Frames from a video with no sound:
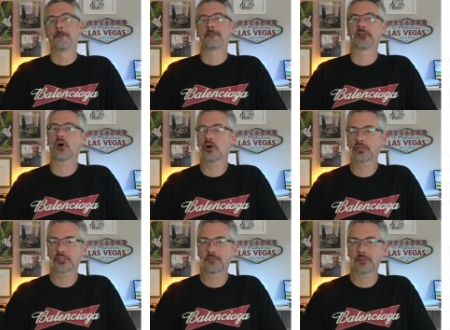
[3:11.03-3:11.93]
Log
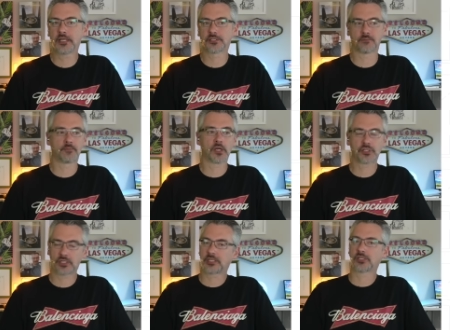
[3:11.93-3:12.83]
shipping is a much
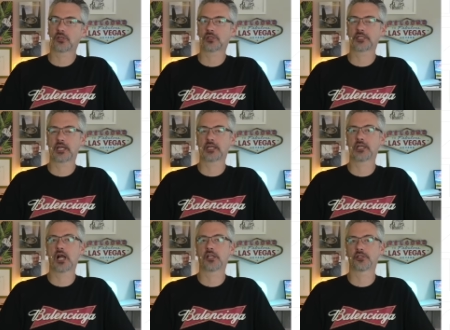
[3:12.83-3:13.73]
easier
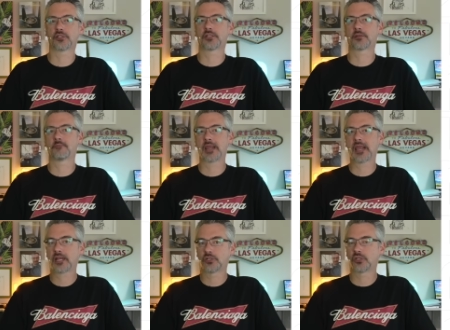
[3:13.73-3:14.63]
technology to
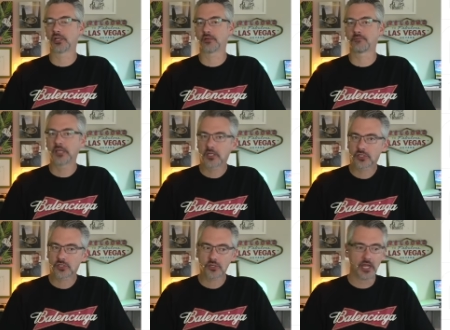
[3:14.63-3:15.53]
manage and
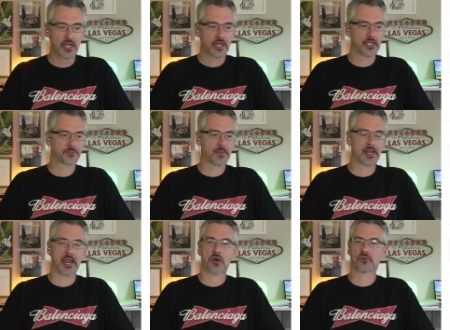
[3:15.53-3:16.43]
administer. It's been
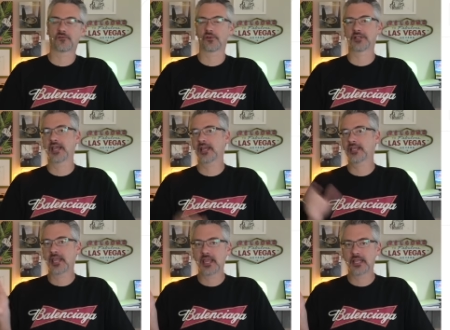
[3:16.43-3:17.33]
out for
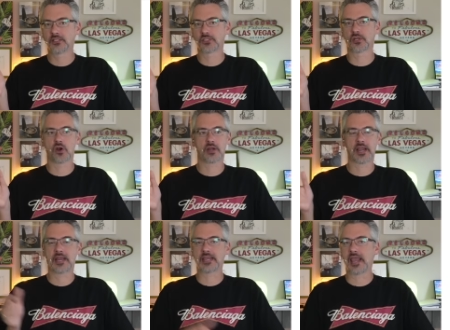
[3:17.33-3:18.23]
decades. There aren't
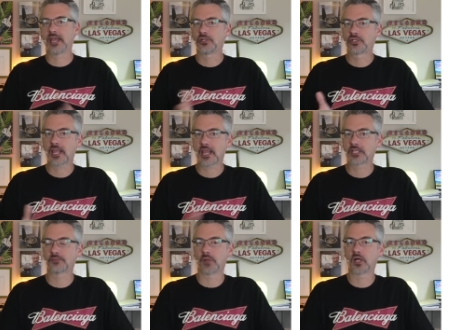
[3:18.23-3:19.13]
any edge case
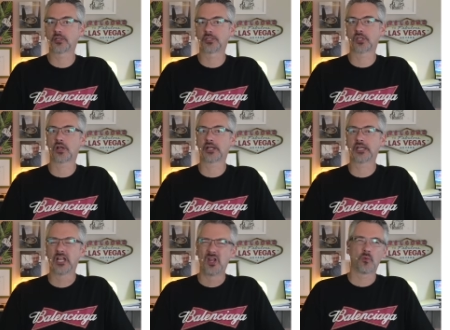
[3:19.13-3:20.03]
bugs on it.
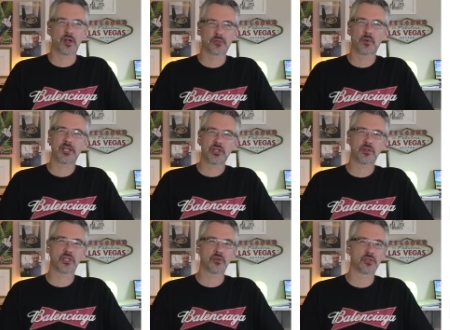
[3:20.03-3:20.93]
Whereas when you
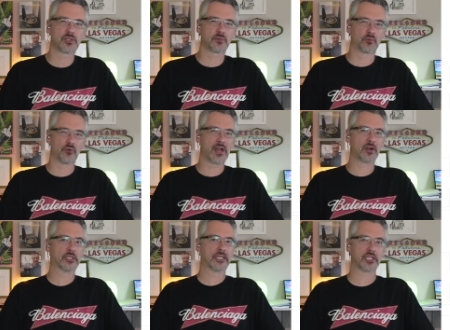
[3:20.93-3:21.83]
use
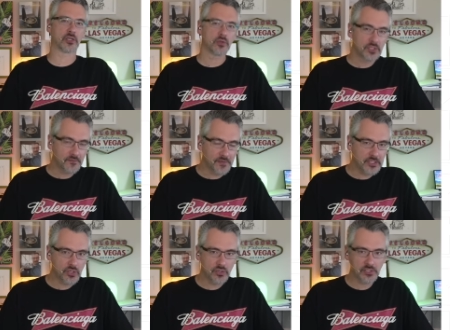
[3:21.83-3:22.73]
rarely used
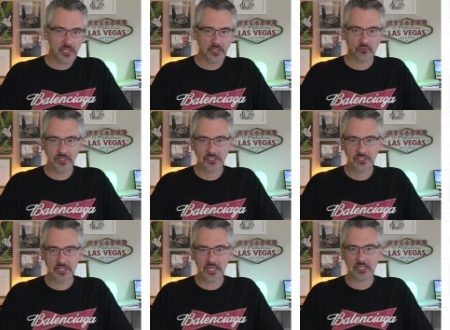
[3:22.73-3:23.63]
features like
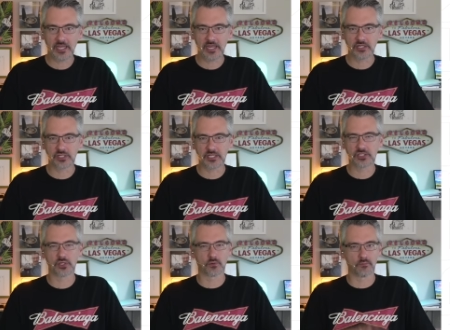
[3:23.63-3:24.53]
read-scale A Gs,
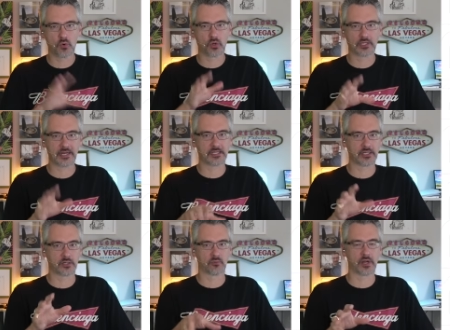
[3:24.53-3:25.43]
you're more likely to
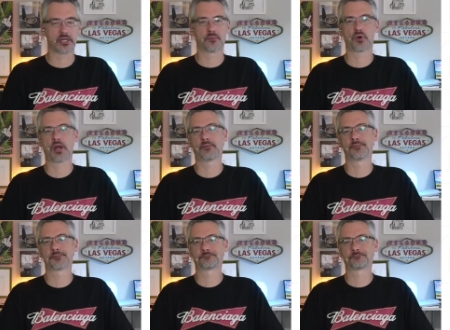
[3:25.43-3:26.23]
run into problems.